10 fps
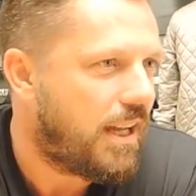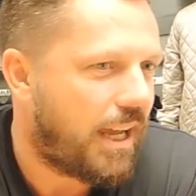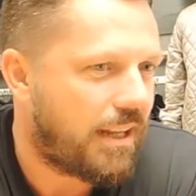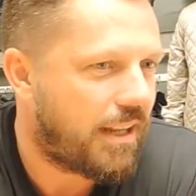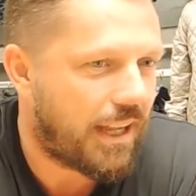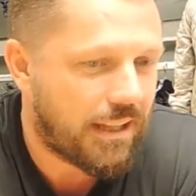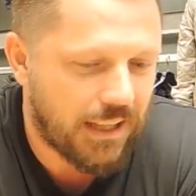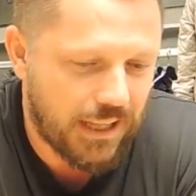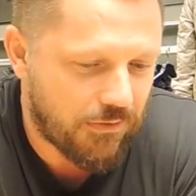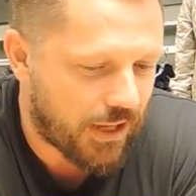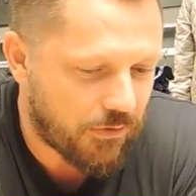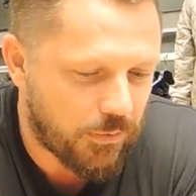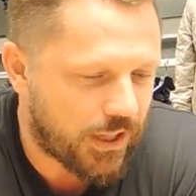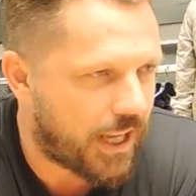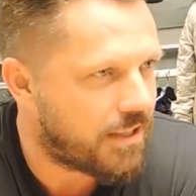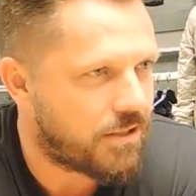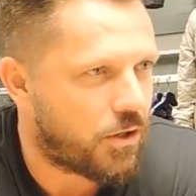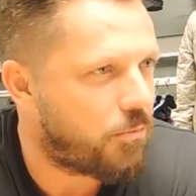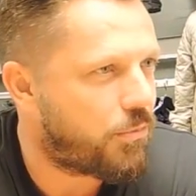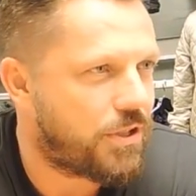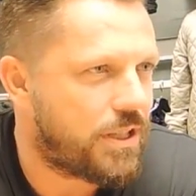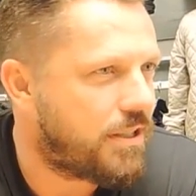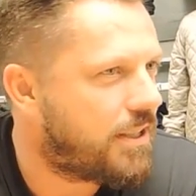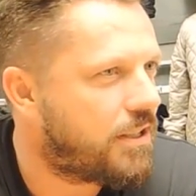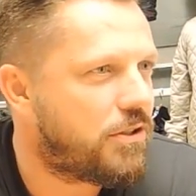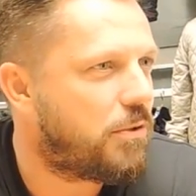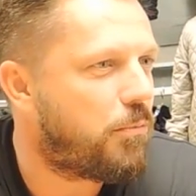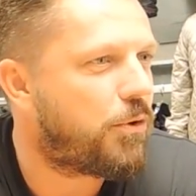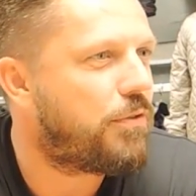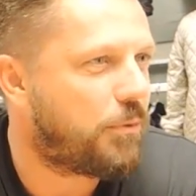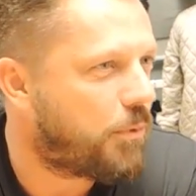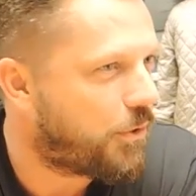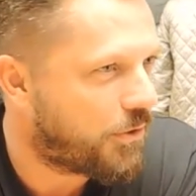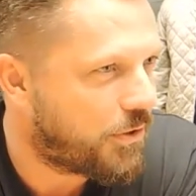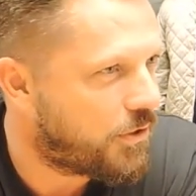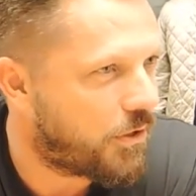and if everybody has his own position, then it's the perfect world. So